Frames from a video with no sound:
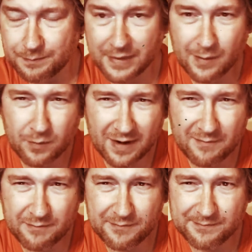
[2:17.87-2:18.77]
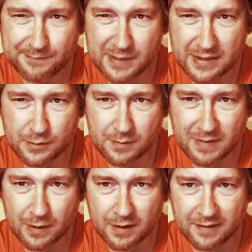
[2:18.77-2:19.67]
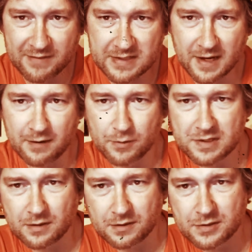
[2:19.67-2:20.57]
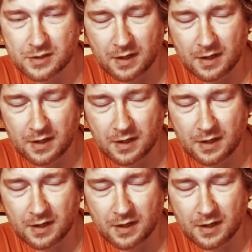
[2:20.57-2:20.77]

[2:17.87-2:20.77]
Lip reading: when I've been doing my investigating research,